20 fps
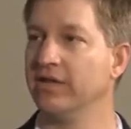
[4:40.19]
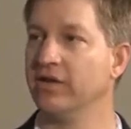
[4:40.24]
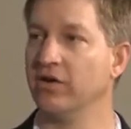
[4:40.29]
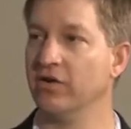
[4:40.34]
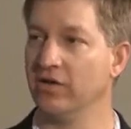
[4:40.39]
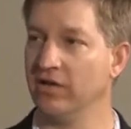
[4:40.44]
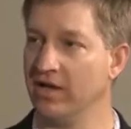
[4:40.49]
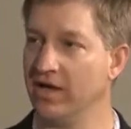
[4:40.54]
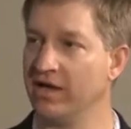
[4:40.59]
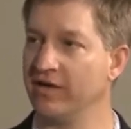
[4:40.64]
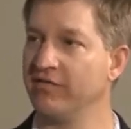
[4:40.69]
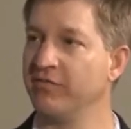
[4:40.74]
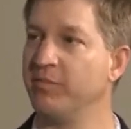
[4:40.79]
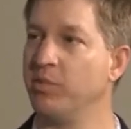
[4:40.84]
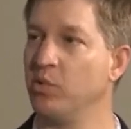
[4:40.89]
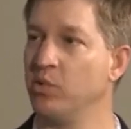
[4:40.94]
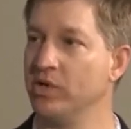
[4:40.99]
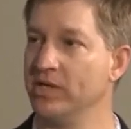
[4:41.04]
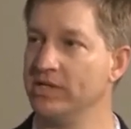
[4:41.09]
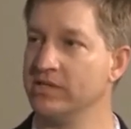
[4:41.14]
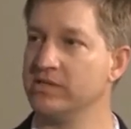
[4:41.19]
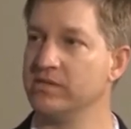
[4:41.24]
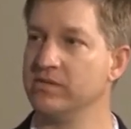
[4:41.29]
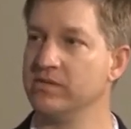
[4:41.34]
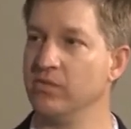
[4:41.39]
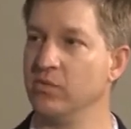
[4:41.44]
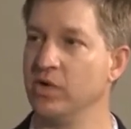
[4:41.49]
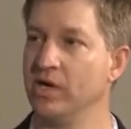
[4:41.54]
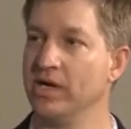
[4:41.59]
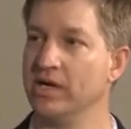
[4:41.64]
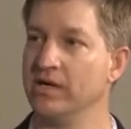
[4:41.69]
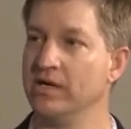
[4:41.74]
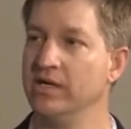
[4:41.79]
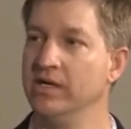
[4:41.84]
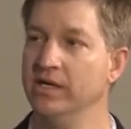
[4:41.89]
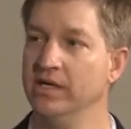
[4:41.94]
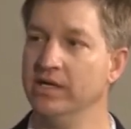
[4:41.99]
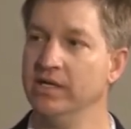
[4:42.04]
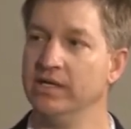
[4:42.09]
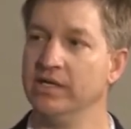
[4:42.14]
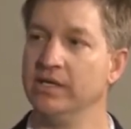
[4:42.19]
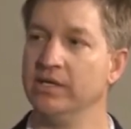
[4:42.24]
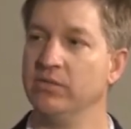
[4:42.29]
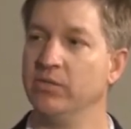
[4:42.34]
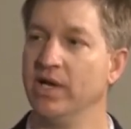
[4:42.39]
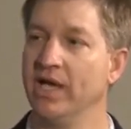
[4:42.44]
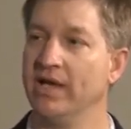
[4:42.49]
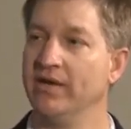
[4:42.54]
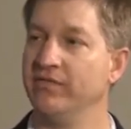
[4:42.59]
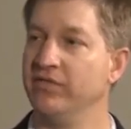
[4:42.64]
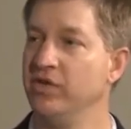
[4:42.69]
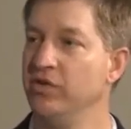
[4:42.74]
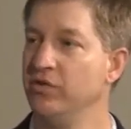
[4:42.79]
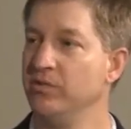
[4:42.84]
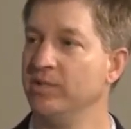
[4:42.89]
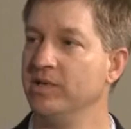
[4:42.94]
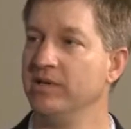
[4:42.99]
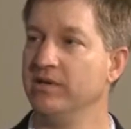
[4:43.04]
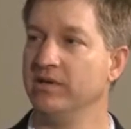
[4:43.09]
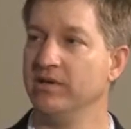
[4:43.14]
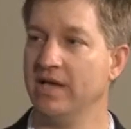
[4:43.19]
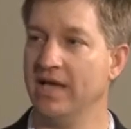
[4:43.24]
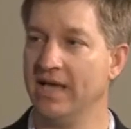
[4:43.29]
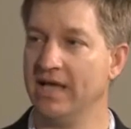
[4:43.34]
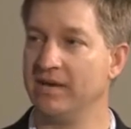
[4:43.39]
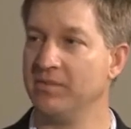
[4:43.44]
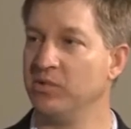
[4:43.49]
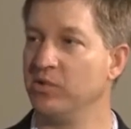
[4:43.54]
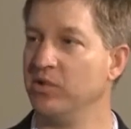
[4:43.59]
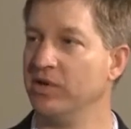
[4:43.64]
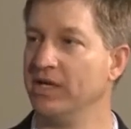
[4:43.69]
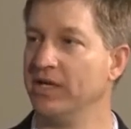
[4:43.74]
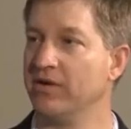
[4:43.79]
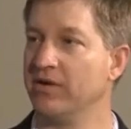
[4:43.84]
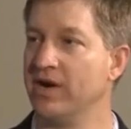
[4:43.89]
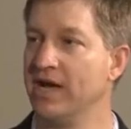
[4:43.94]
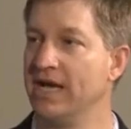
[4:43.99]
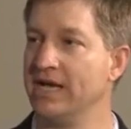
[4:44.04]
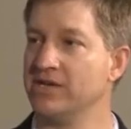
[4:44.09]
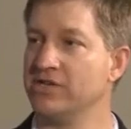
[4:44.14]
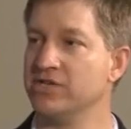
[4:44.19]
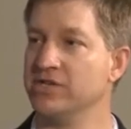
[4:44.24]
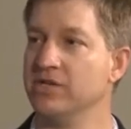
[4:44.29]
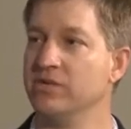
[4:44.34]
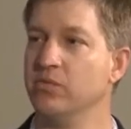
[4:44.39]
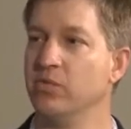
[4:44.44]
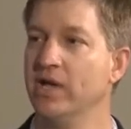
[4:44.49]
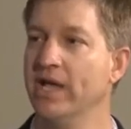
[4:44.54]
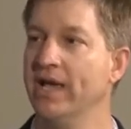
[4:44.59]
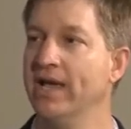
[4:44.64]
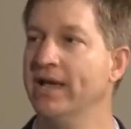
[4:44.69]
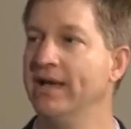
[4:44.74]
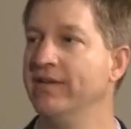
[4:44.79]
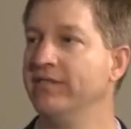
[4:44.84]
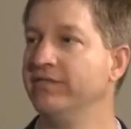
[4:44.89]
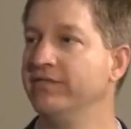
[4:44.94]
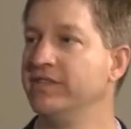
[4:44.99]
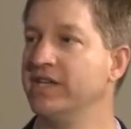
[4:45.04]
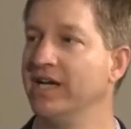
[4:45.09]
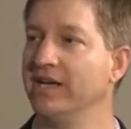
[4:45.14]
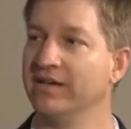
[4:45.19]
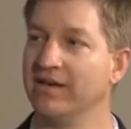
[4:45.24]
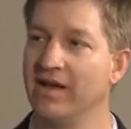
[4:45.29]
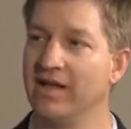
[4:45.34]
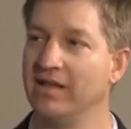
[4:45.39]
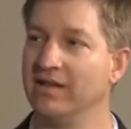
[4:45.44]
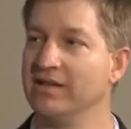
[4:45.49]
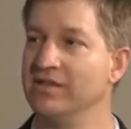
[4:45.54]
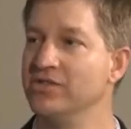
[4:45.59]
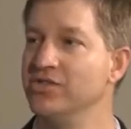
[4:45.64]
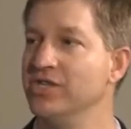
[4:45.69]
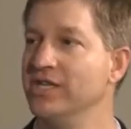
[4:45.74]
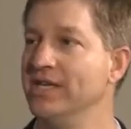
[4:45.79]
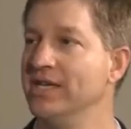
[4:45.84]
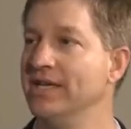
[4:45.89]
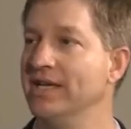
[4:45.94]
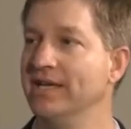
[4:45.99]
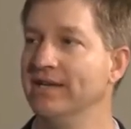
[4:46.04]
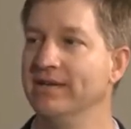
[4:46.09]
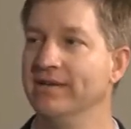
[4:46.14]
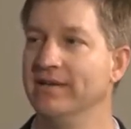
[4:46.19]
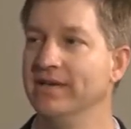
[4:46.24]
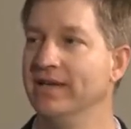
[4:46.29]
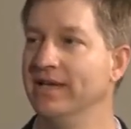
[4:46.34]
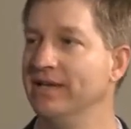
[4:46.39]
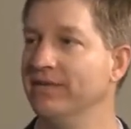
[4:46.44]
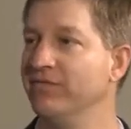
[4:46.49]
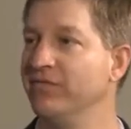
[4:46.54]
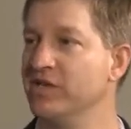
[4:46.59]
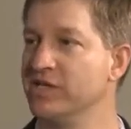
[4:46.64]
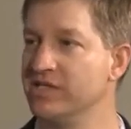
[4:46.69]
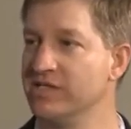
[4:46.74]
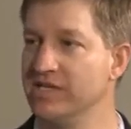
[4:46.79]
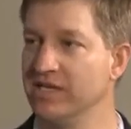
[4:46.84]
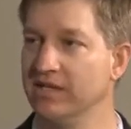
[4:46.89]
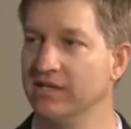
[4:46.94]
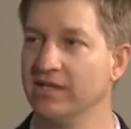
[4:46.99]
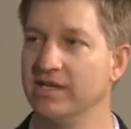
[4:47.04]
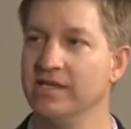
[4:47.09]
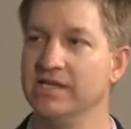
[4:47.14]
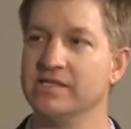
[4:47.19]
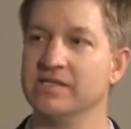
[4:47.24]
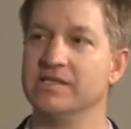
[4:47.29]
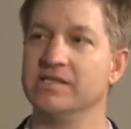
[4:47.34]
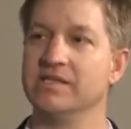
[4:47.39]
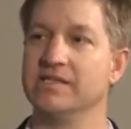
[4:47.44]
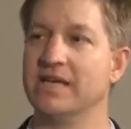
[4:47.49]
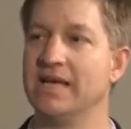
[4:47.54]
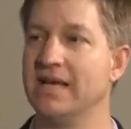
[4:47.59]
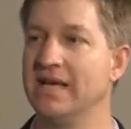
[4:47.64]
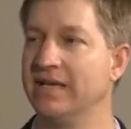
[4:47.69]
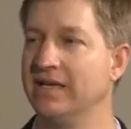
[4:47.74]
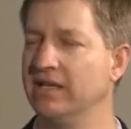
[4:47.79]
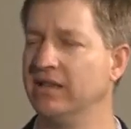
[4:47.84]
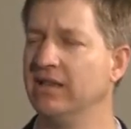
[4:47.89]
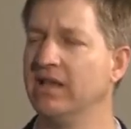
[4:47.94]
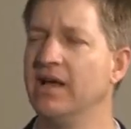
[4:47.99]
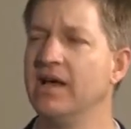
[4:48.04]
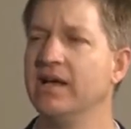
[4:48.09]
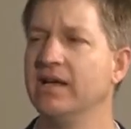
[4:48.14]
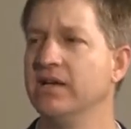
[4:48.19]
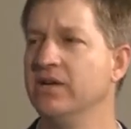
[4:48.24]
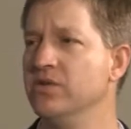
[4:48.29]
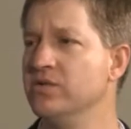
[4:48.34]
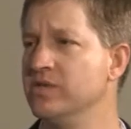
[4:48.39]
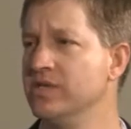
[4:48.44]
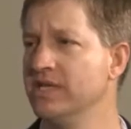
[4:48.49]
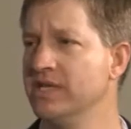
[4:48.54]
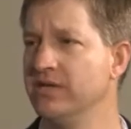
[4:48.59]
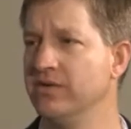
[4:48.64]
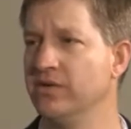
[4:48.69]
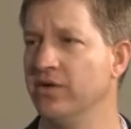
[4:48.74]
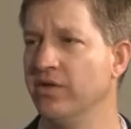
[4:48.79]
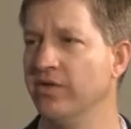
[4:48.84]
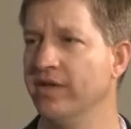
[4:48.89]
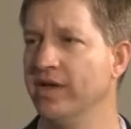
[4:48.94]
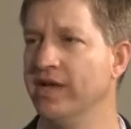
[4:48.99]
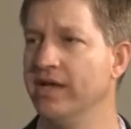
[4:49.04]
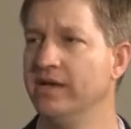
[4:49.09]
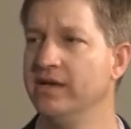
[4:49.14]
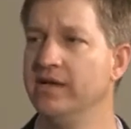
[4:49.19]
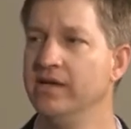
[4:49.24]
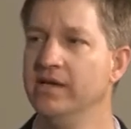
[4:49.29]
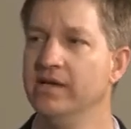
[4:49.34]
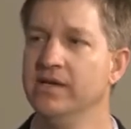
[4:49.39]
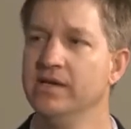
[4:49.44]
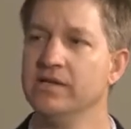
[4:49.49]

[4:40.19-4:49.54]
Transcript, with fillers: There are a lot of points where uh, we have human animal interaction, we have technology and, and facilities design, and a lot goes into all that.